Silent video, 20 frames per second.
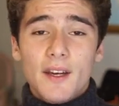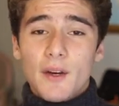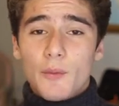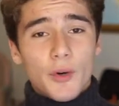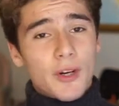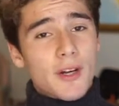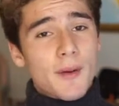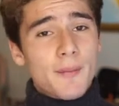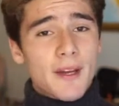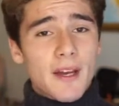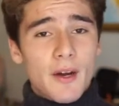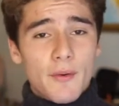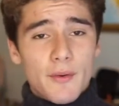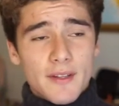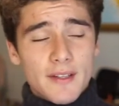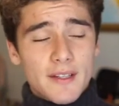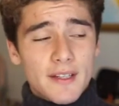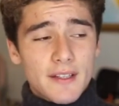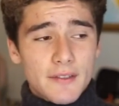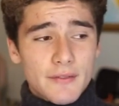We're coming out
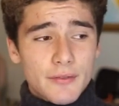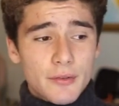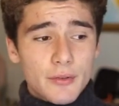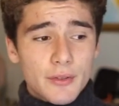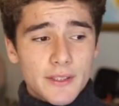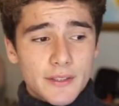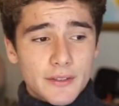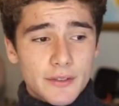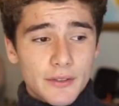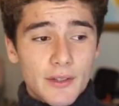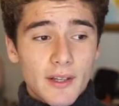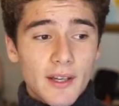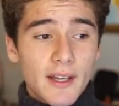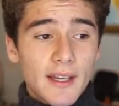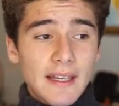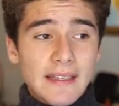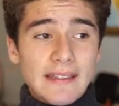with an interview really soon.